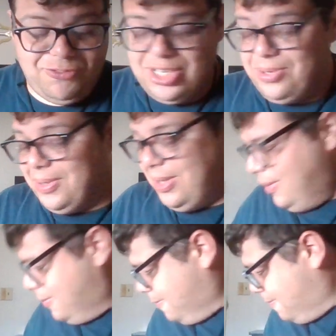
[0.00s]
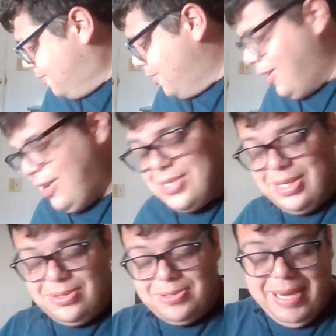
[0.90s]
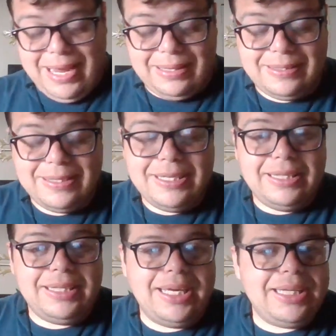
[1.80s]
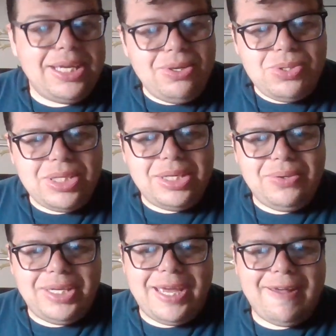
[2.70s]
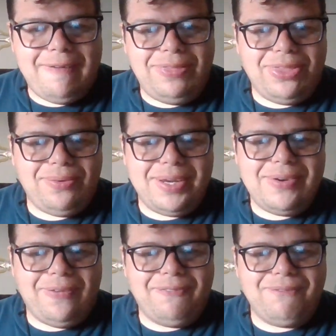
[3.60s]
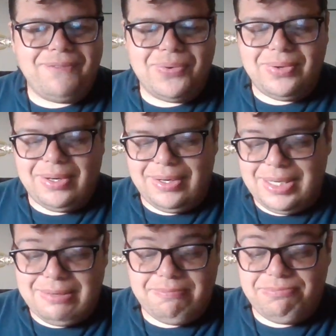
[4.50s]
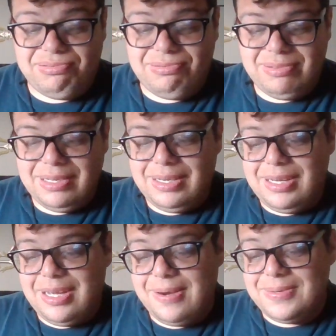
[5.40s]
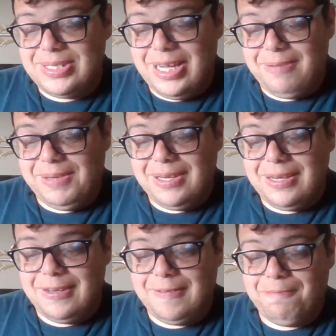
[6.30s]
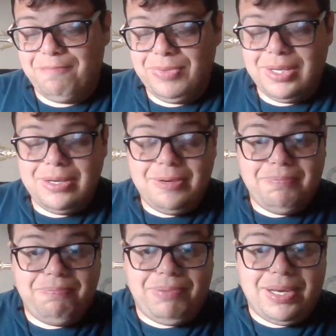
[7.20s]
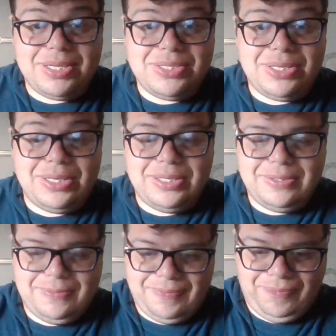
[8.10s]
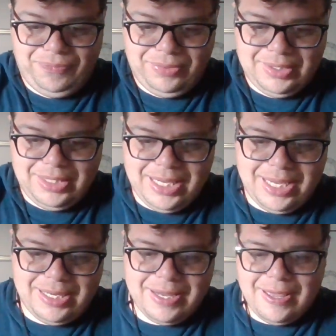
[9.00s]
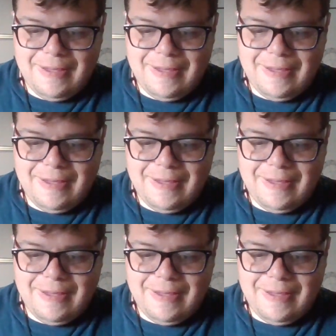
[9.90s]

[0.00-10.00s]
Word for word: fewer cards in those packs. Like, they usually only have three or four, and I wasn't happy. Um, Bronzor and